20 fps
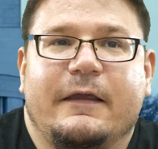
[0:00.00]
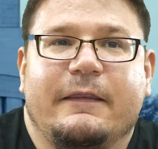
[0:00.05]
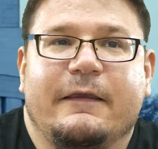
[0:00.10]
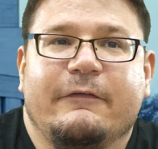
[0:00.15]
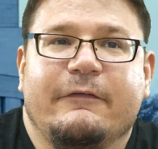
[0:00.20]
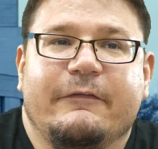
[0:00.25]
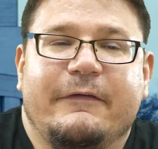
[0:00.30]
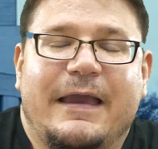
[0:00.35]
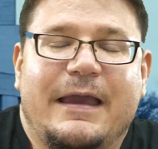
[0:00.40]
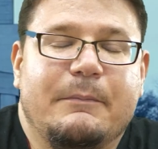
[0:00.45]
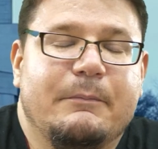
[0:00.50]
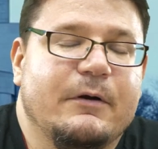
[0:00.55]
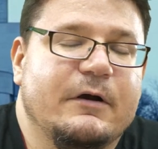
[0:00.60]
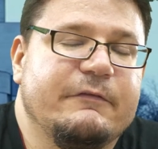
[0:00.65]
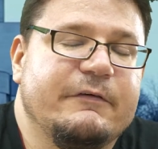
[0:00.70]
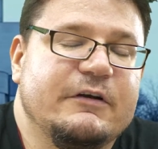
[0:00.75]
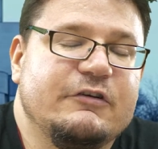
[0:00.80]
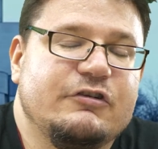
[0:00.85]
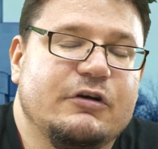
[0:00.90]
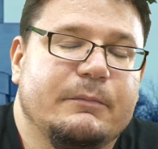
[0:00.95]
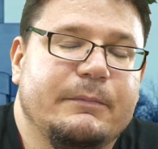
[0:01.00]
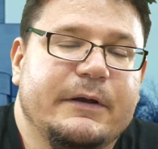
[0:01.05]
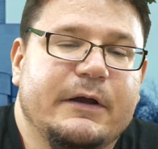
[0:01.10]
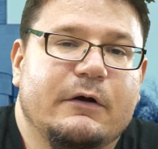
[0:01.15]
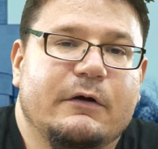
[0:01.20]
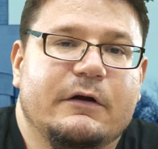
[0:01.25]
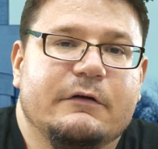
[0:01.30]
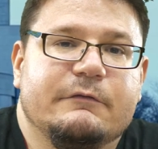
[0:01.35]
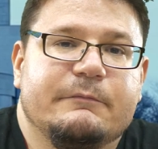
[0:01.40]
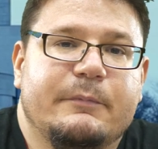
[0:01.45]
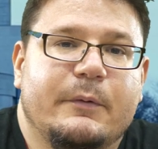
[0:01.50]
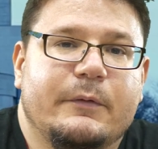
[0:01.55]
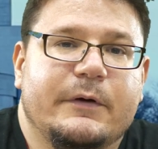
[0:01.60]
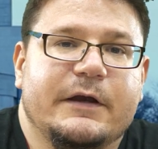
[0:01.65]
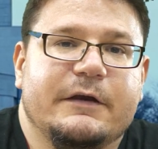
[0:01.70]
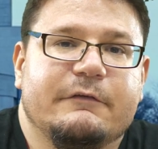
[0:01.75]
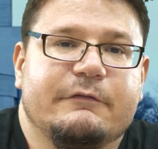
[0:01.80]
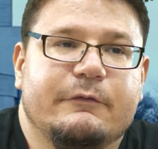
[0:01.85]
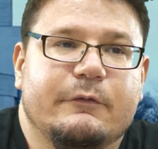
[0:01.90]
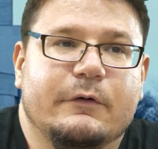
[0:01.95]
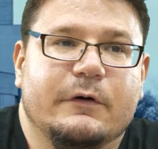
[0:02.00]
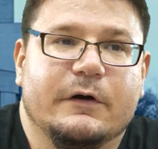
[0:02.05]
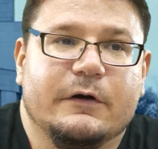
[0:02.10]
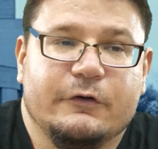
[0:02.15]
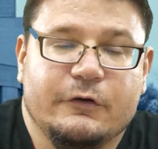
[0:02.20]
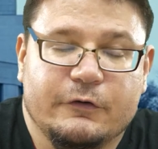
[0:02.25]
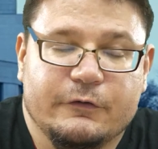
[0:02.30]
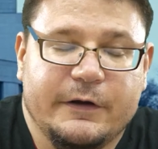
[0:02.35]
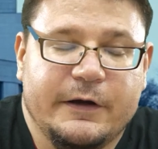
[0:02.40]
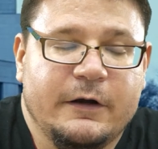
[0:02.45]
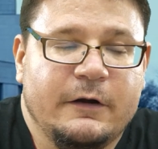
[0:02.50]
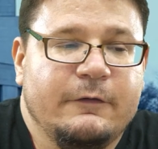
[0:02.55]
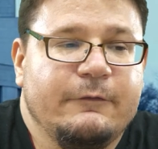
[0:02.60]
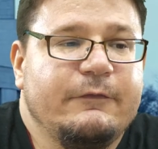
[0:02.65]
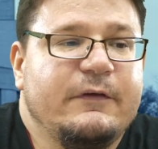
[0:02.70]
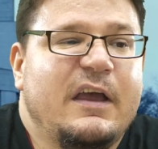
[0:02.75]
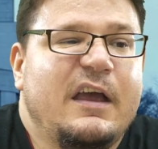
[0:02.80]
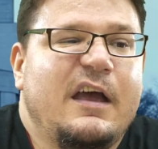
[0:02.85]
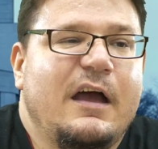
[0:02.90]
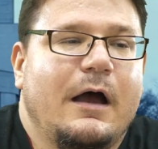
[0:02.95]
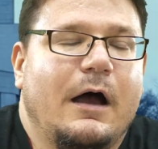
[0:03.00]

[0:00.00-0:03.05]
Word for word: this is a perfect jumping on point for new readers.